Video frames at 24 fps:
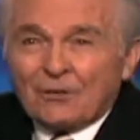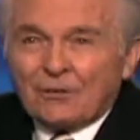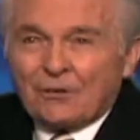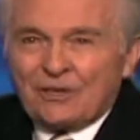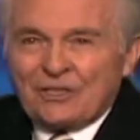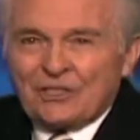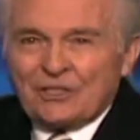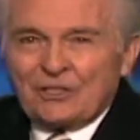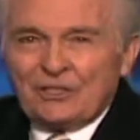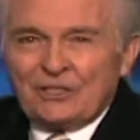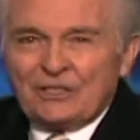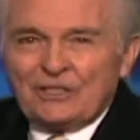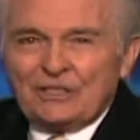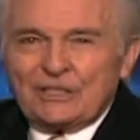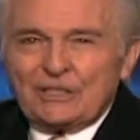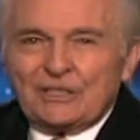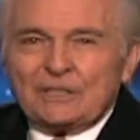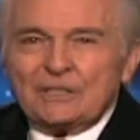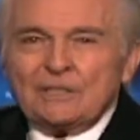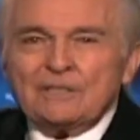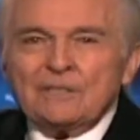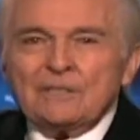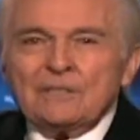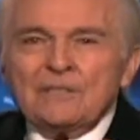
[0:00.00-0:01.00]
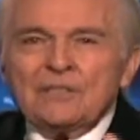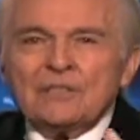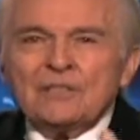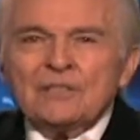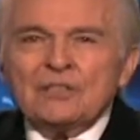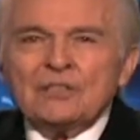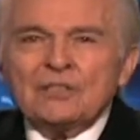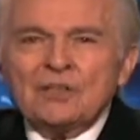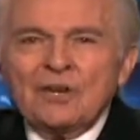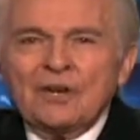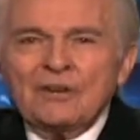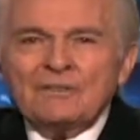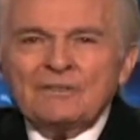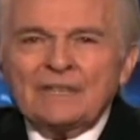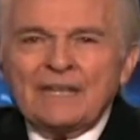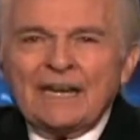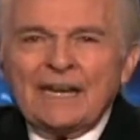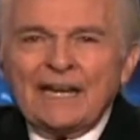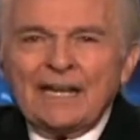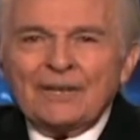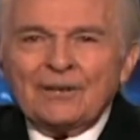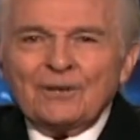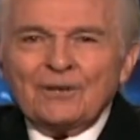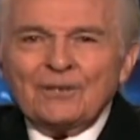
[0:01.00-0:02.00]
Christians serve
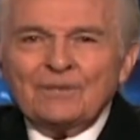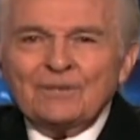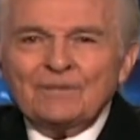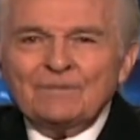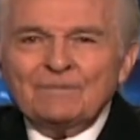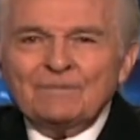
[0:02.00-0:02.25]
together,